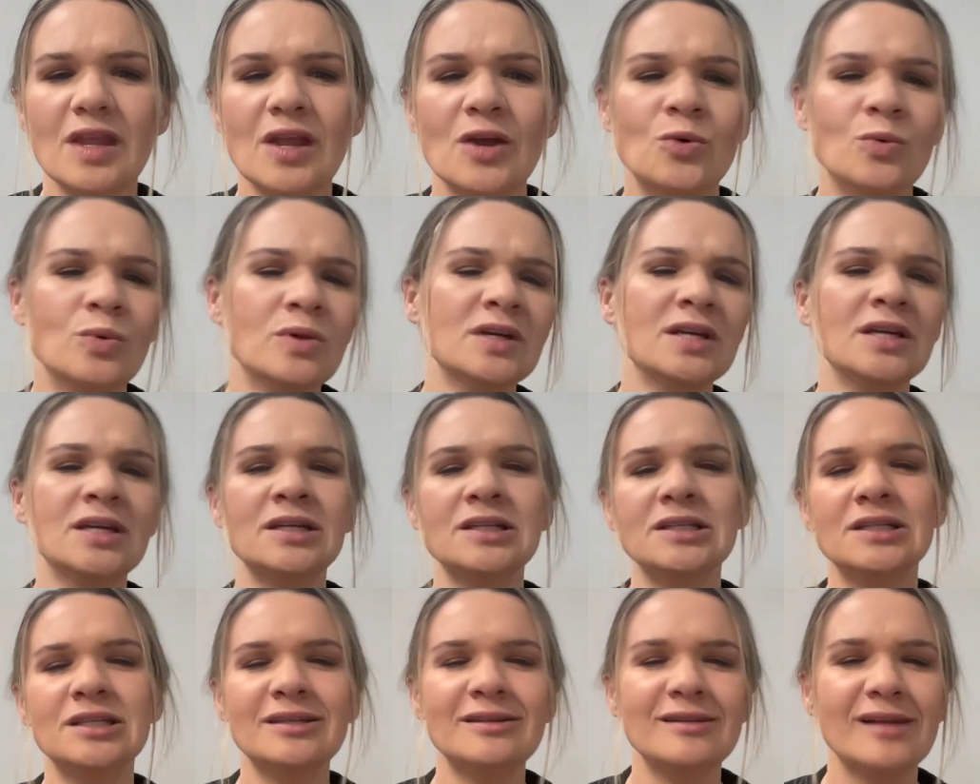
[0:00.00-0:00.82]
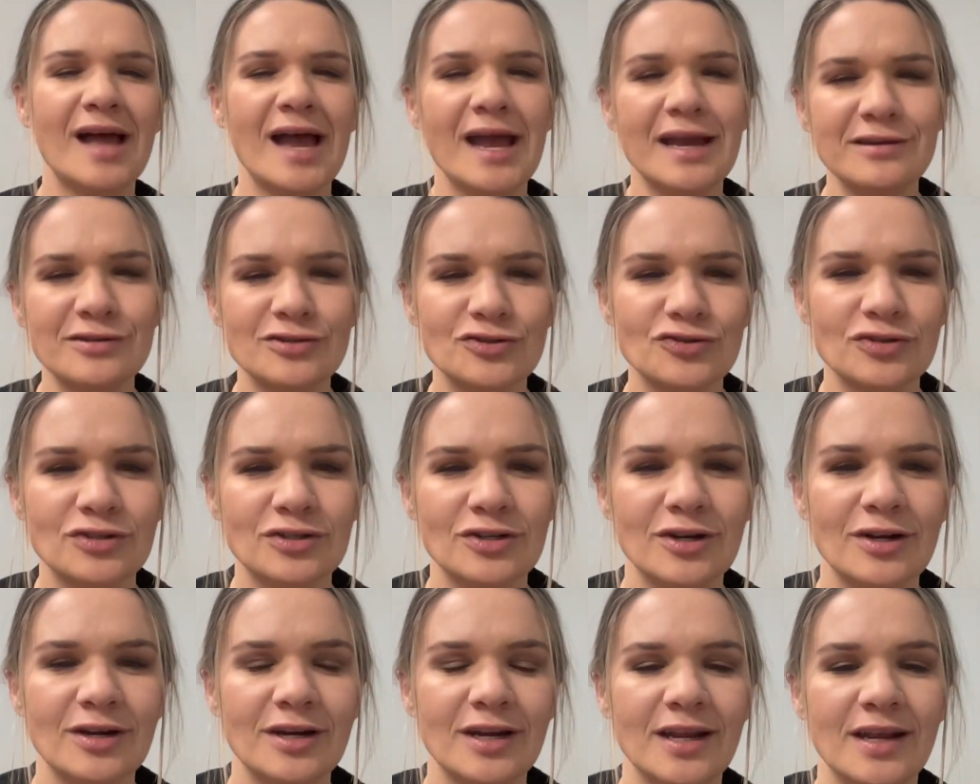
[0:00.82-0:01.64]
We'll get a little extra
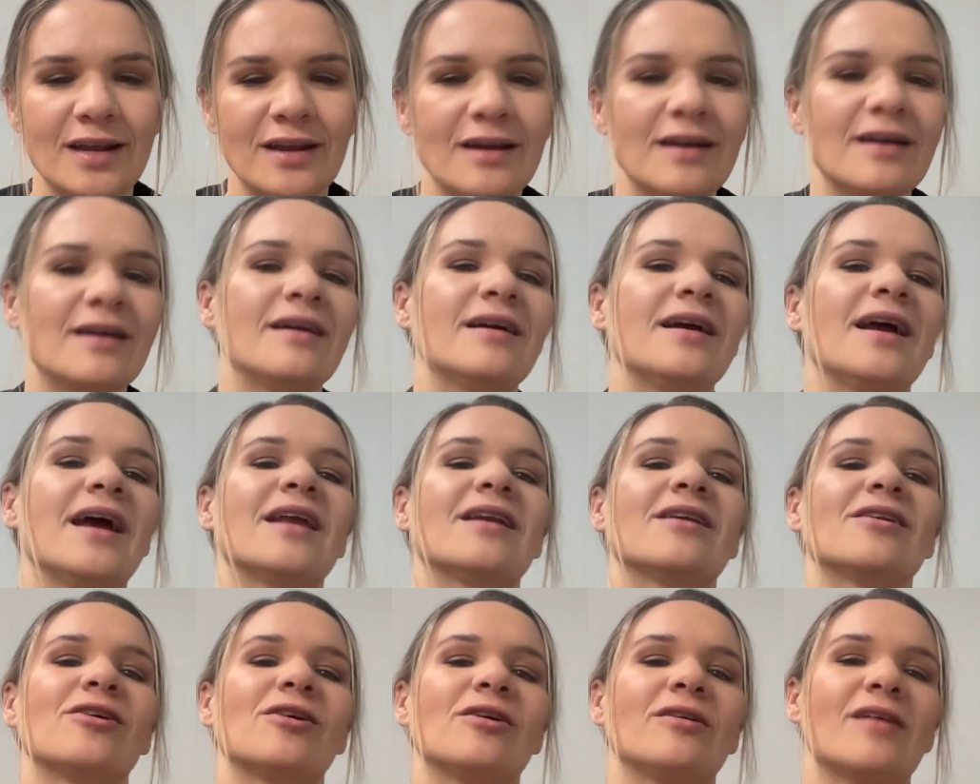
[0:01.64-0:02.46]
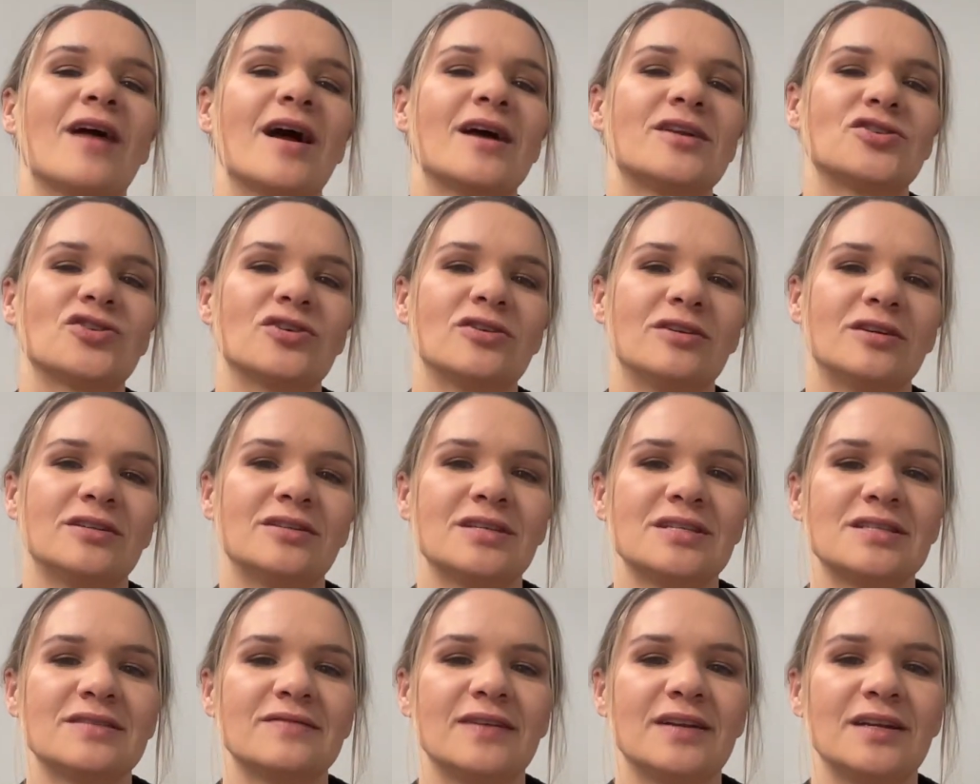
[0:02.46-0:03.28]
nerdy here and neurological in
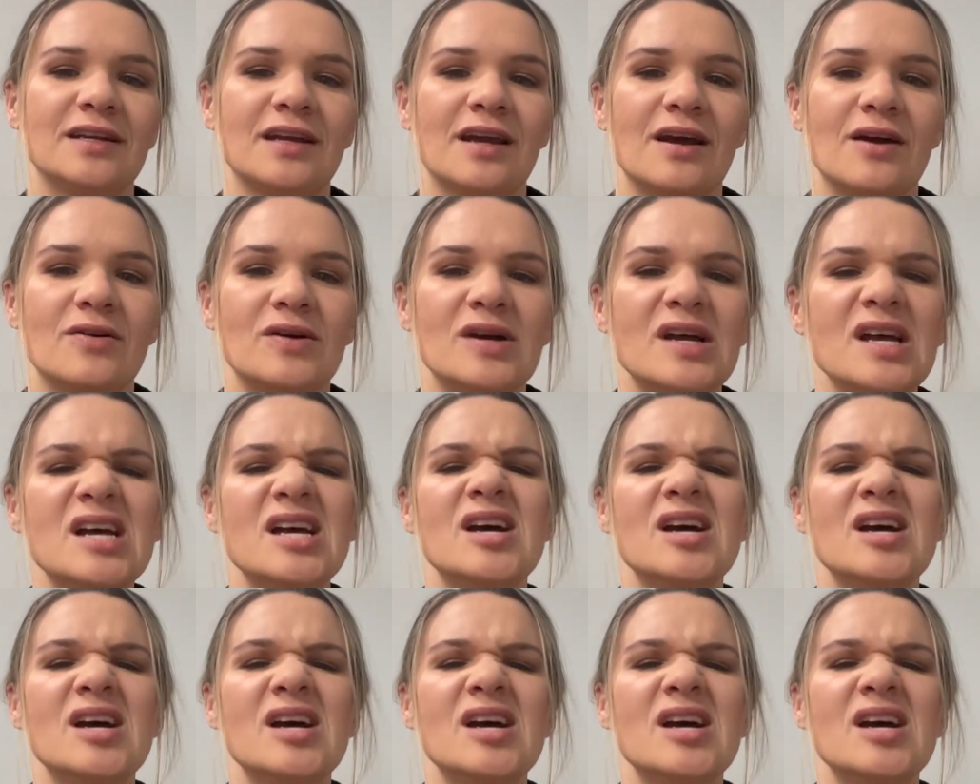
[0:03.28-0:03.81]
this video,